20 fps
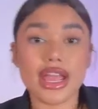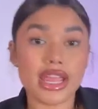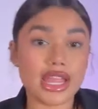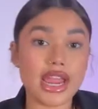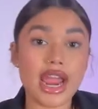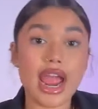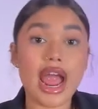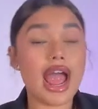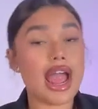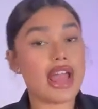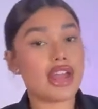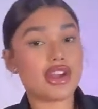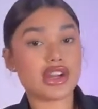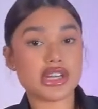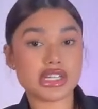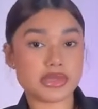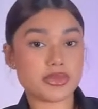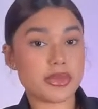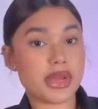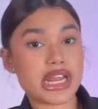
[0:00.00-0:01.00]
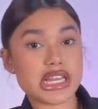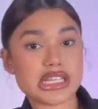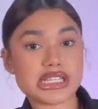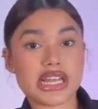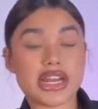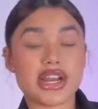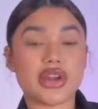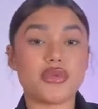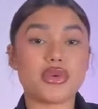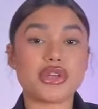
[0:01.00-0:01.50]
here at Icon Cosmetic
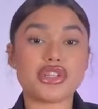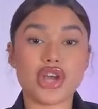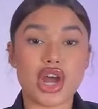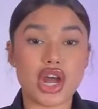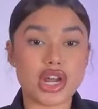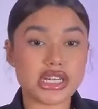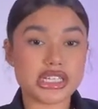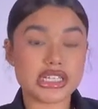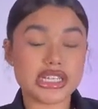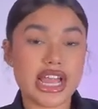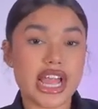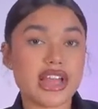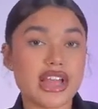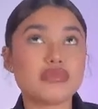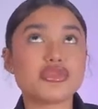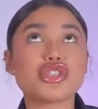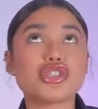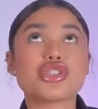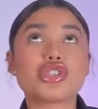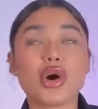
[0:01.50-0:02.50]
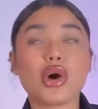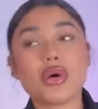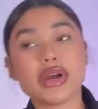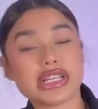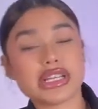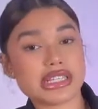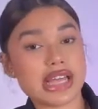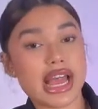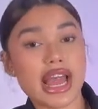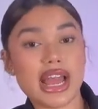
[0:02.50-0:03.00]
Center, which honestly, I am so
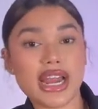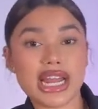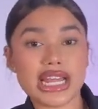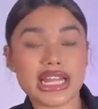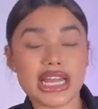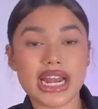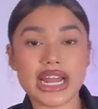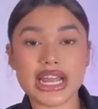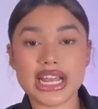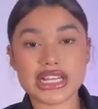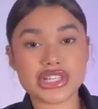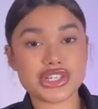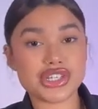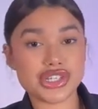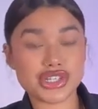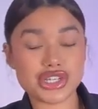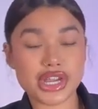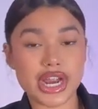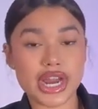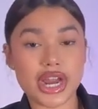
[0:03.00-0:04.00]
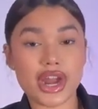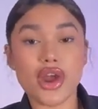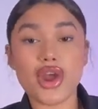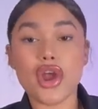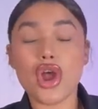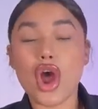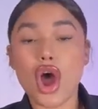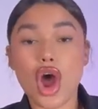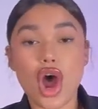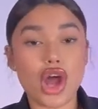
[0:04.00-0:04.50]
excited that I get to share
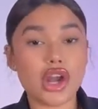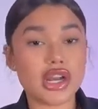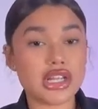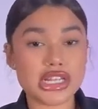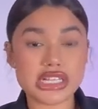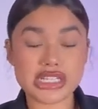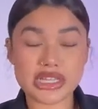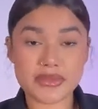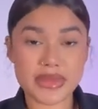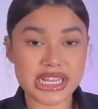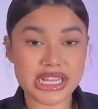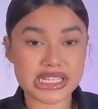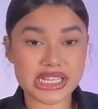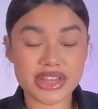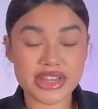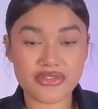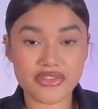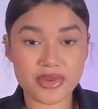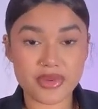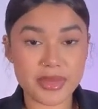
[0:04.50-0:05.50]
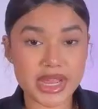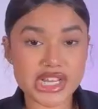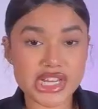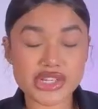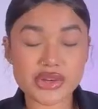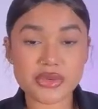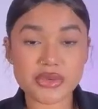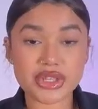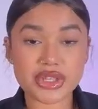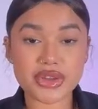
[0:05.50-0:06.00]
all of this amazing
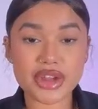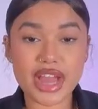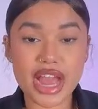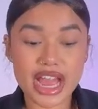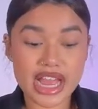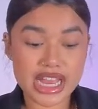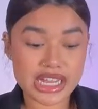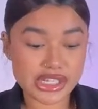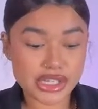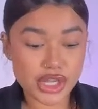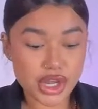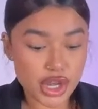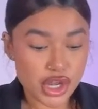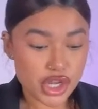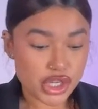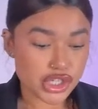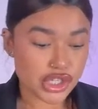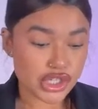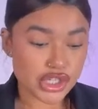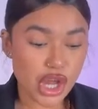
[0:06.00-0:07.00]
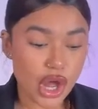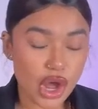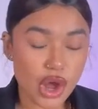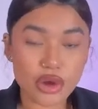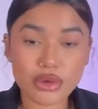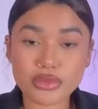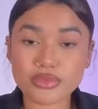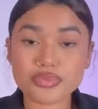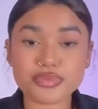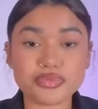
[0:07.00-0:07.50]
information with you guys.
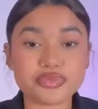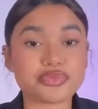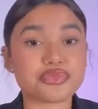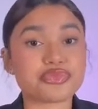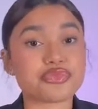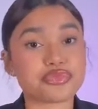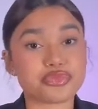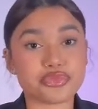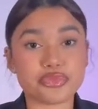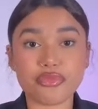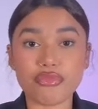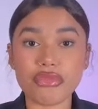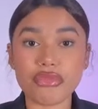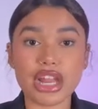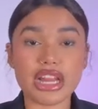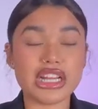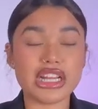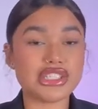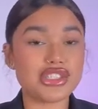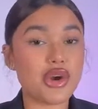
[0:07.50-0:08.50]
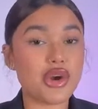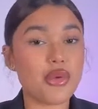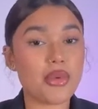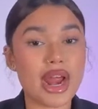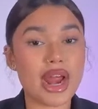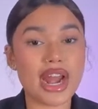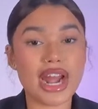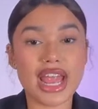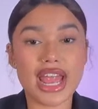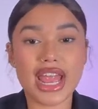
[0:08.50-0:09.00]
So, let's go
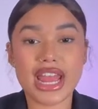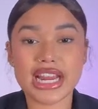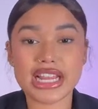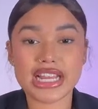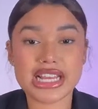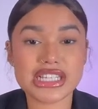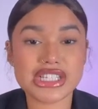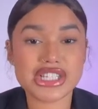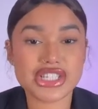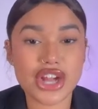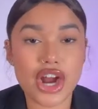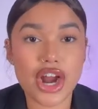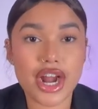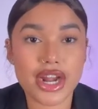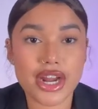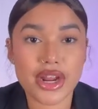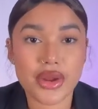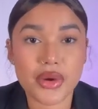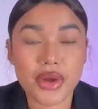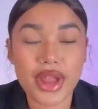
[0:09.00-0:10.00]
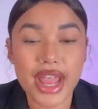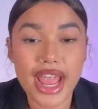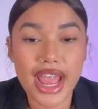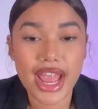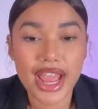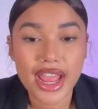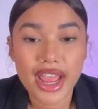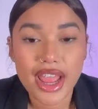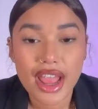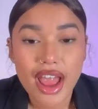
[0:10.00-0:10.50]
right ahead and get started,
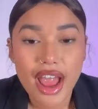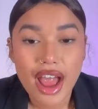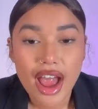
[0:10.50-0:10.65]
okay?